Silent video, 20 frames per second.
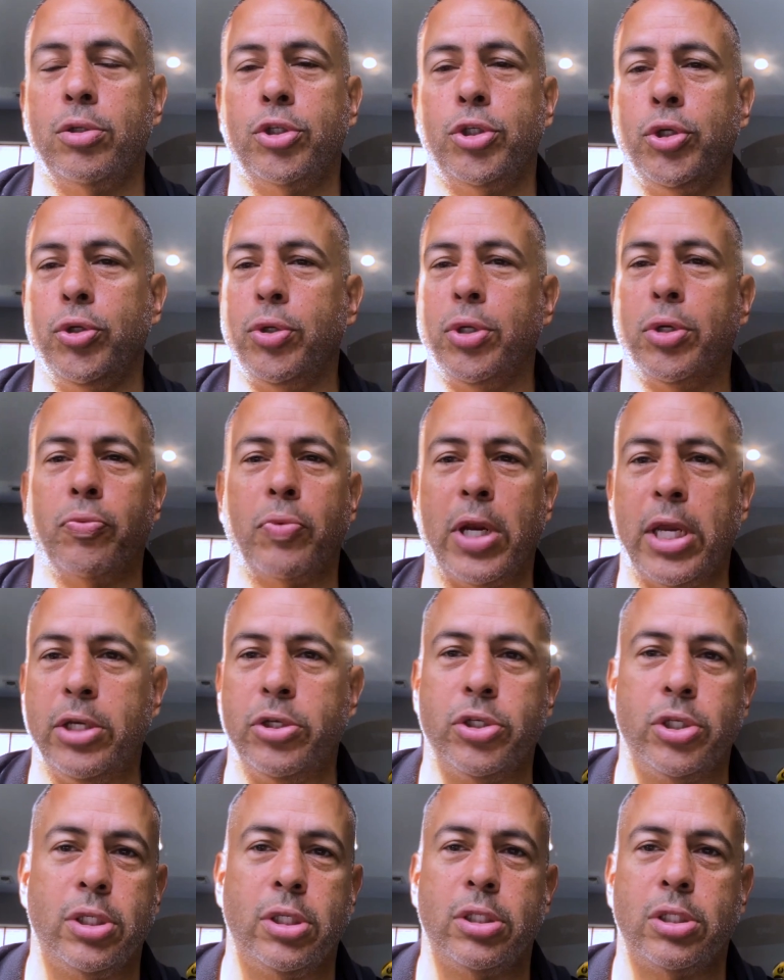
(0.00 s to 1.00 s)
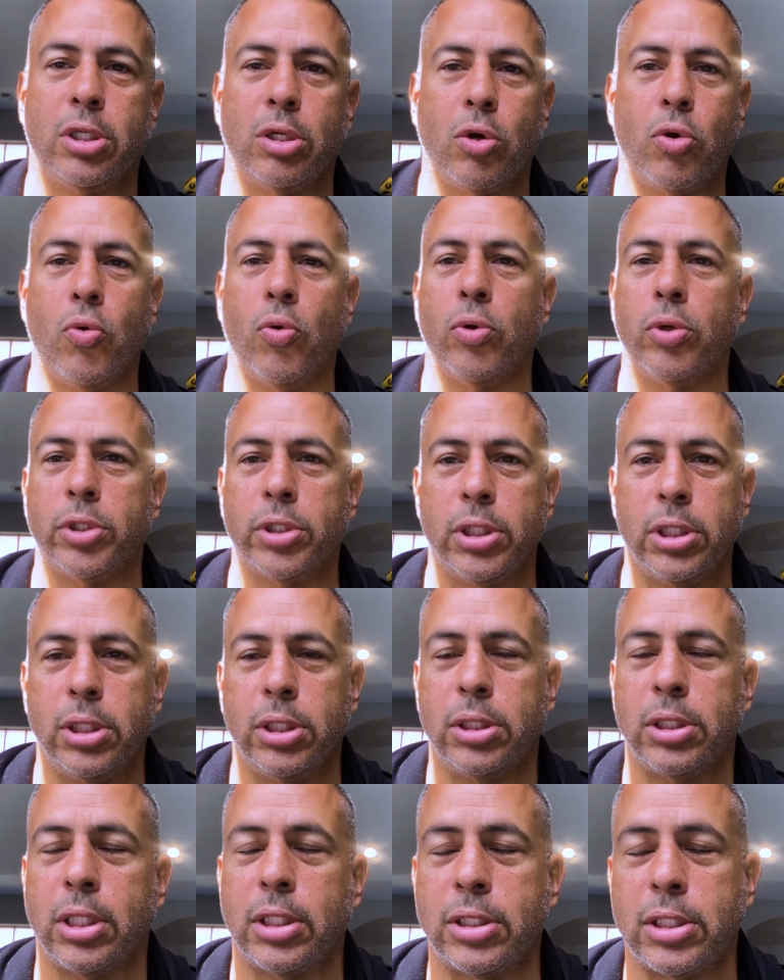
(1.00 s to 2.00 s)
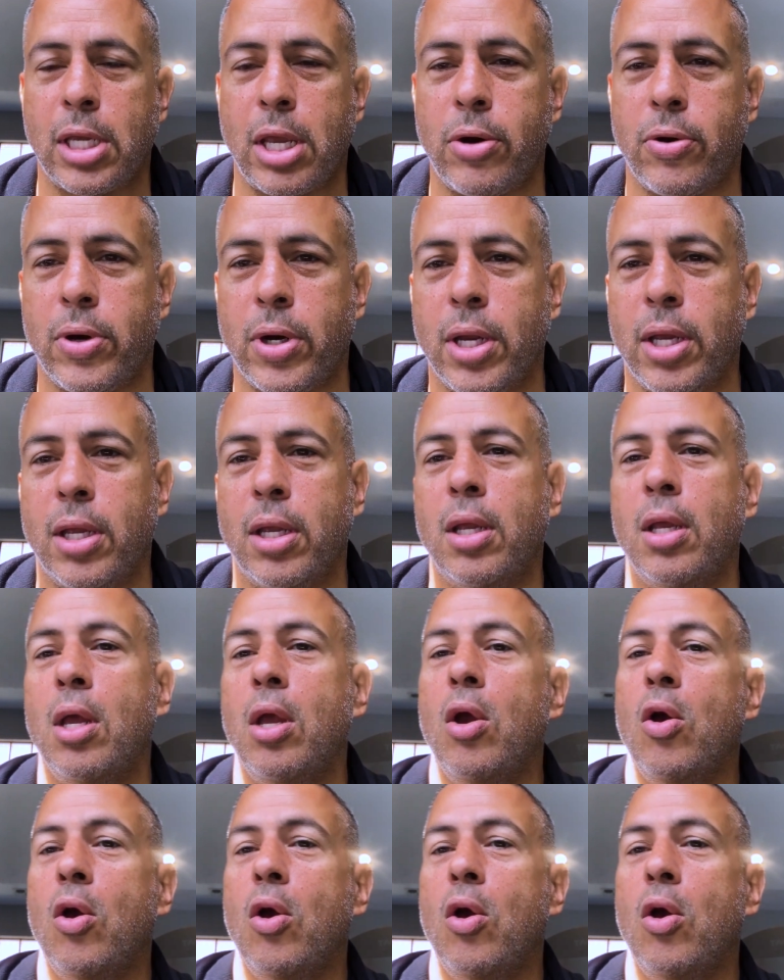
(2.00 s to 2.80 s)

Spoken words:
shooting ranges and courses, etc.,